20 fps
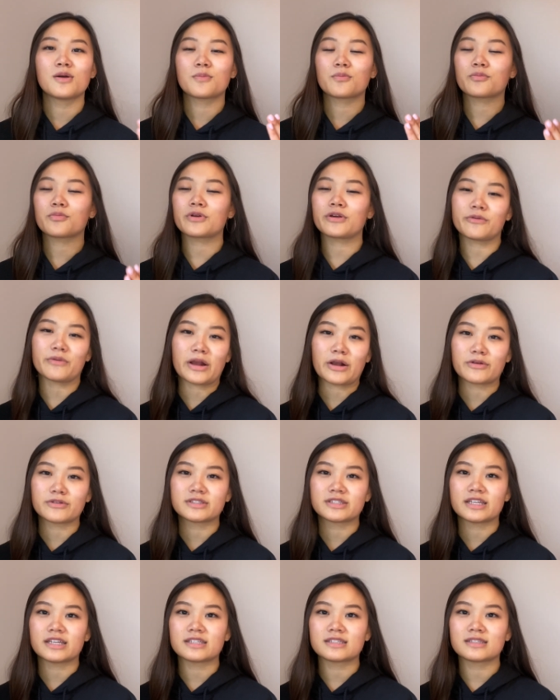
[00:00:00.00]

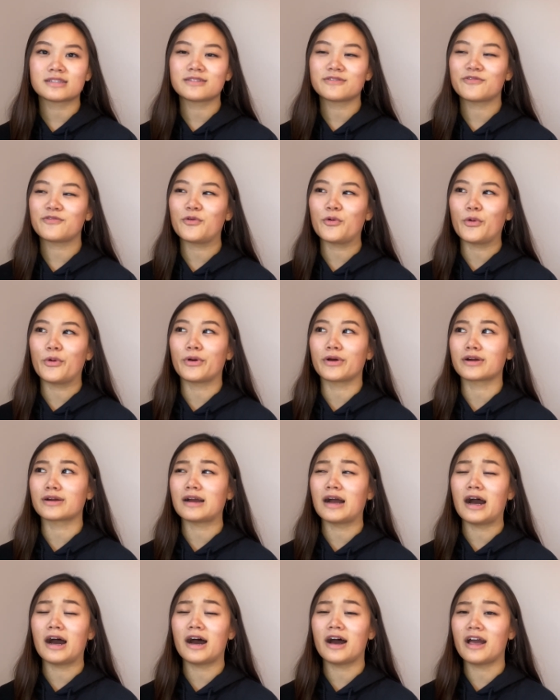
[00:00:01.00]
prerequisites for
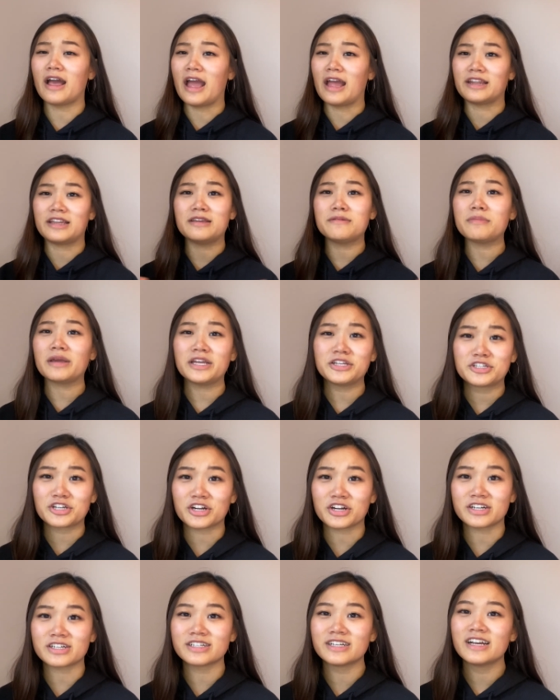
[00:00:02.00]
any
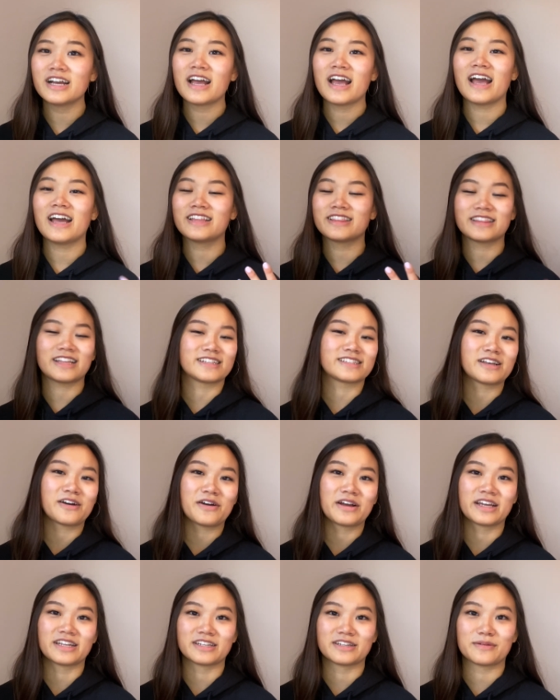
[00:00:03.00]
major, and that's how
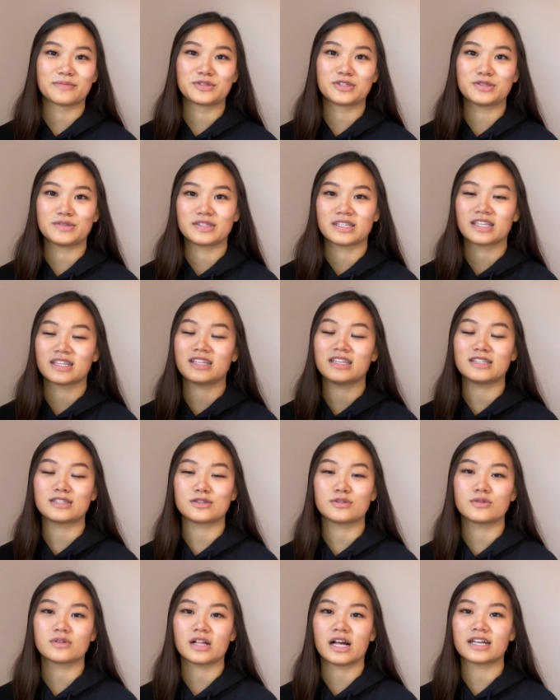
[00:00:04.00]
I ended up choosing these
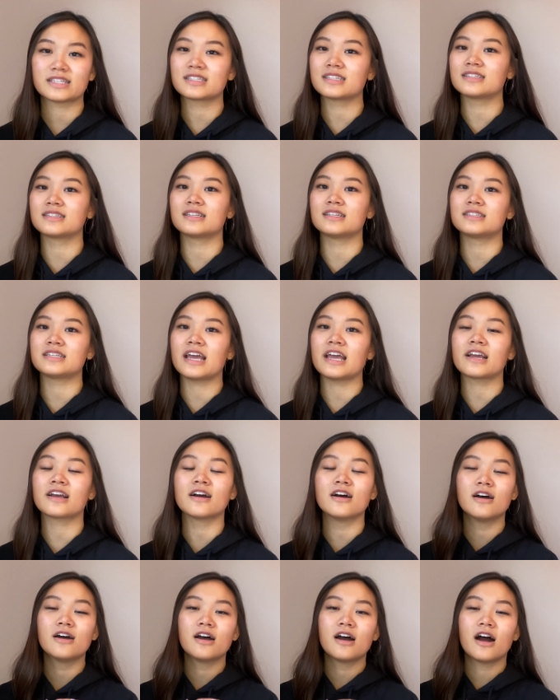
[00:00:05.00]
two classes to take
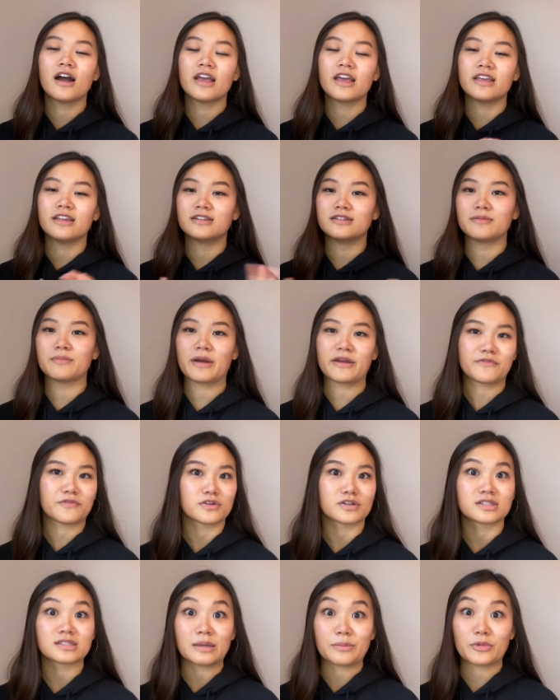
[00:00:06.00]
in my
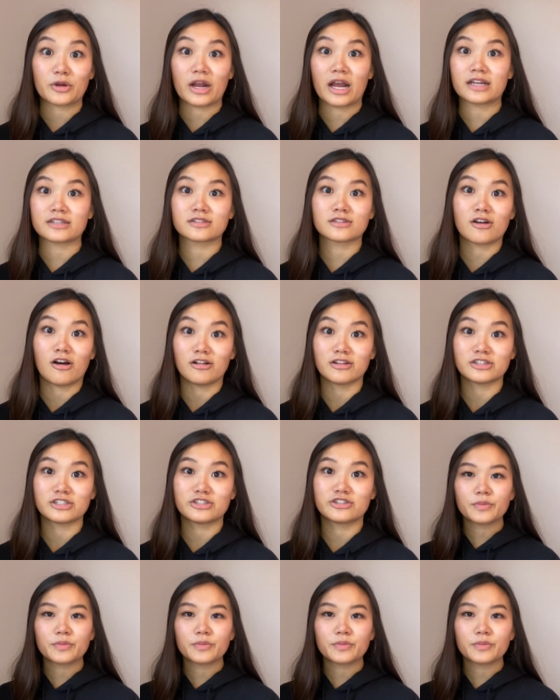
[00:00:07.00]
first summer at college.